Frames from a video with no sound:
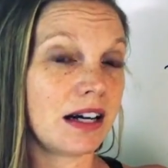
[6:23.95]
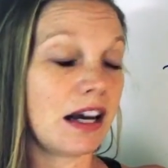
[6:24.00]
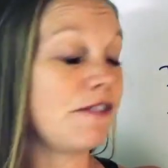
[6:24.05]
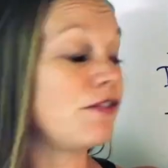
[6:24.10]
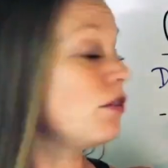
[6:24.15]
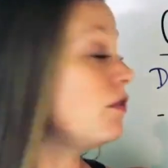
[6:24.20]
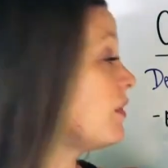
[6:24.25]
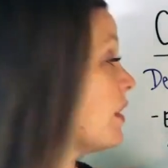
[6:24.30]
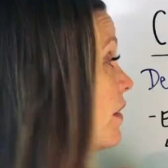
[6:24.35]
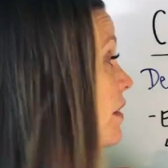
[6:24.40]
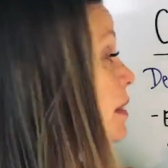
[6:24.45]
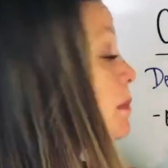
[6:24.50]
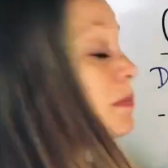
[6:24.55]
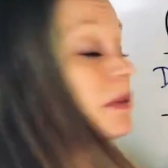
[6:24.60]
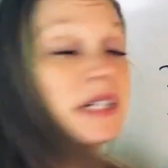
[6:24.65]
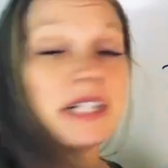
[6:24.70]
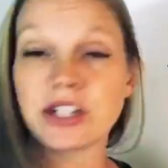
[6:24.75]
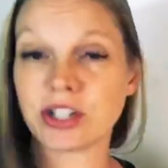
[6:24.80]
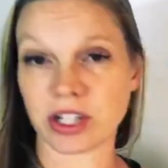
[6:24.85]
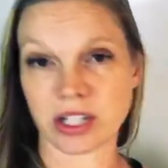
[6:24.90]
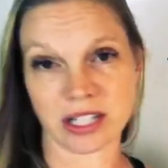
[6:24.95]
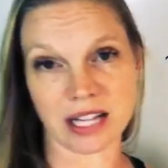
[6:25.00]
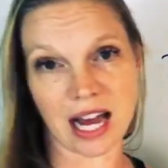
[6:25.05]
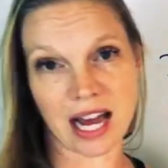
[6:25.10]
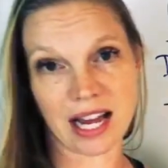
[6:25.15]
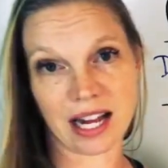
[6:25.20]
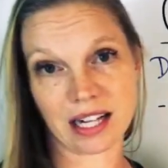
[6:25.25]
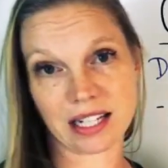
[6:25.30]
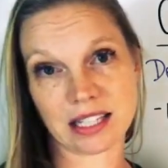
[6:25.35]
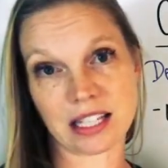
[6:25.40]
if you've done depletion
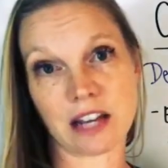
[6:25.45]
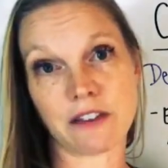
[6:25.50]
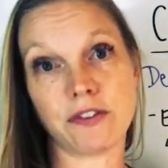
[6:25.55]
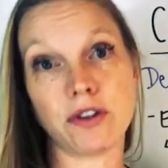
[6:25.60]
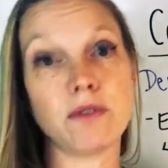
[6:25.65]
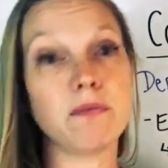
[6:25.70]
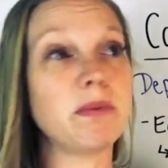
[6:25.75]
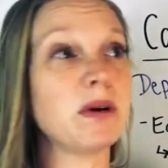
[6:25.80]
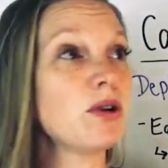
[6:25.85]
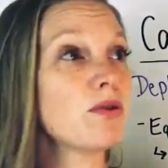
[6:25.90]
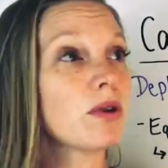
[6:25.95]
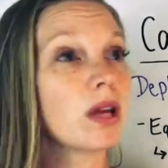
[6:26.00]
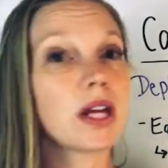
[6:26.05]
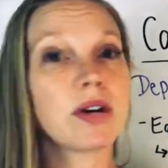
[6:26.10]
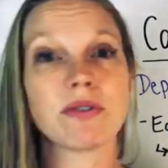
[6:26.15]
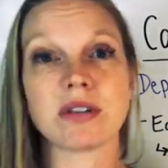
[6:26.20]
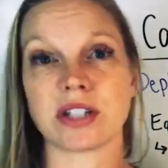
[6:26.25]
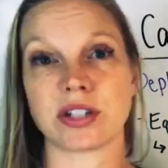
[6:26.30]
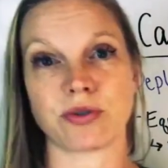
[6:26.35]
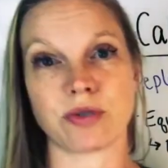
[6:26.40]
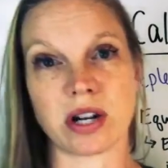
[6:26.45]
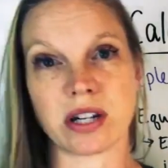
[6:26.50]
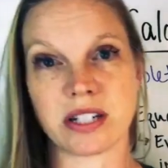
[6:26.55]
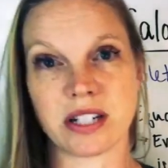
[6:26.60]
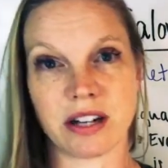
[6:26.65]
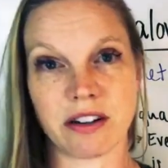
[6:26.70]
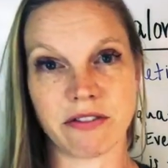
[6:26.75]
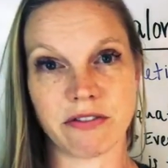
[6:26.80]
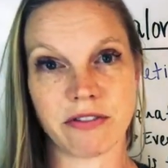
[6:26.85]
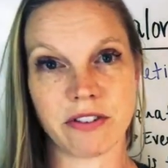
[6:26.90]
diets, if you've been really
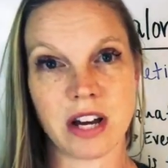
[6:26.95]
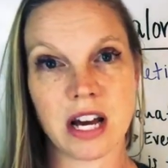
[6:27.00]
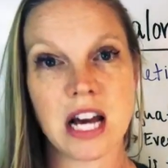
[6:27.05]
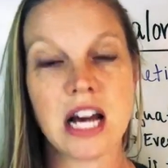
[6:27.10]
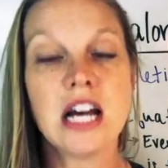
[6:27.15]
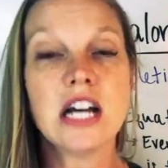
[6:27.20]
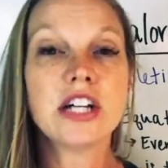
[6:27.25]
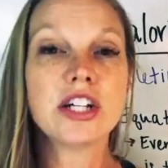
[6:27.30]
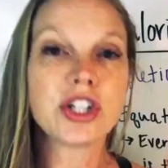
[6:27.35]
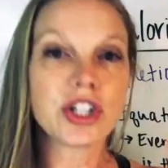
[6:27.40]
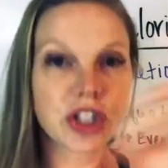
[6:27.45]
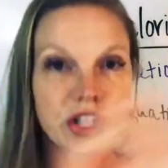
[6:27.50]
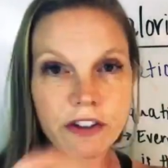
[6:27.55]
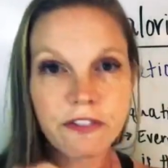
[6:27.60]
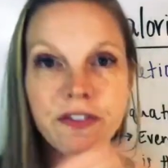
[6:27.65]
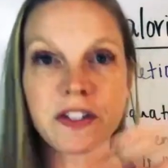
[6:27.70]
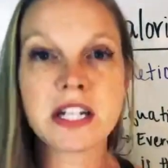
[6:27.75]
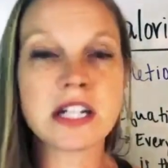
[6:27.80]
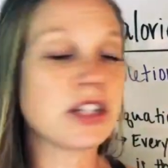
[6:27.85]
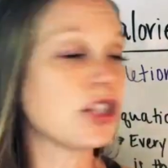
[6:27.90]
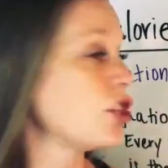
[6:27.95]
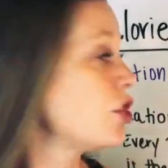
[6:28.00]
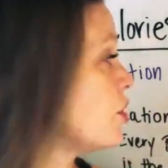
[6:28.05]
restrictive, shifting